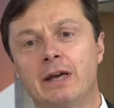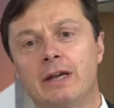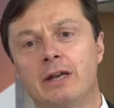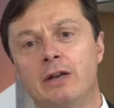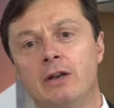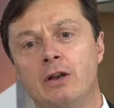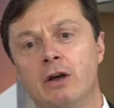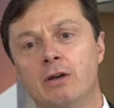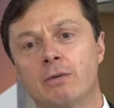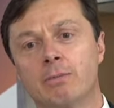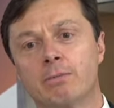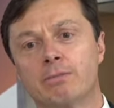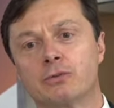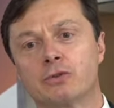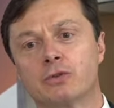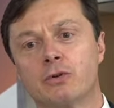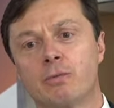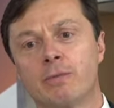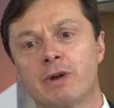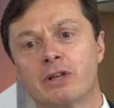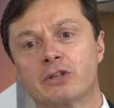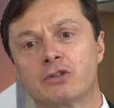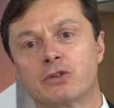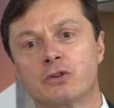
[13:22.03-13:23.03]
not
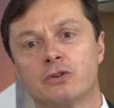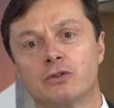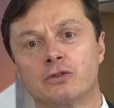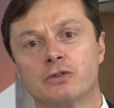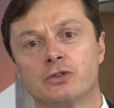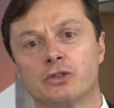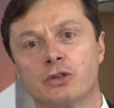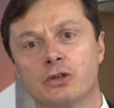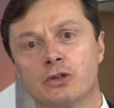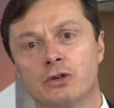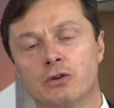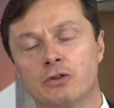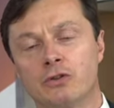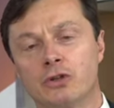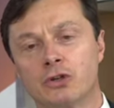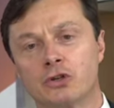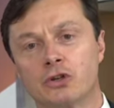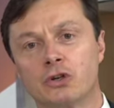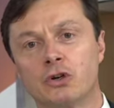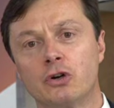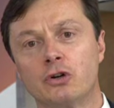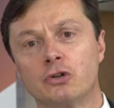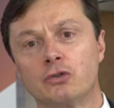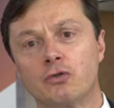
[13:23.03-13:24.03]
so much concerned on the
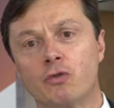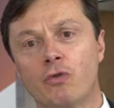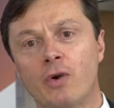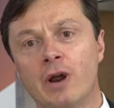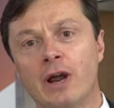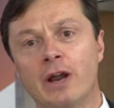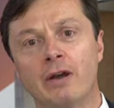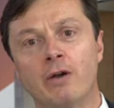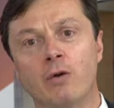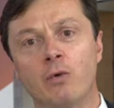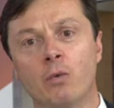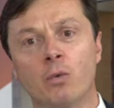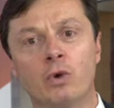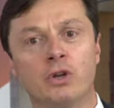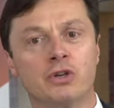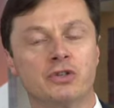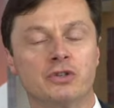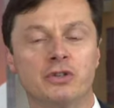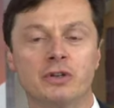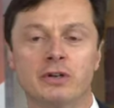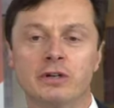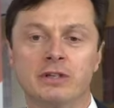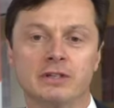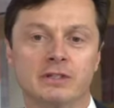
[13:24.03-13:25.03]
short run, on
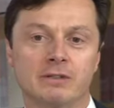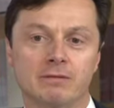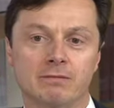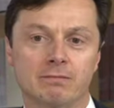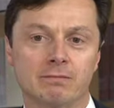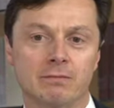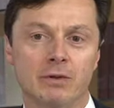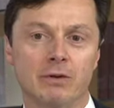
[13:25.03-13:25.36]
which there is,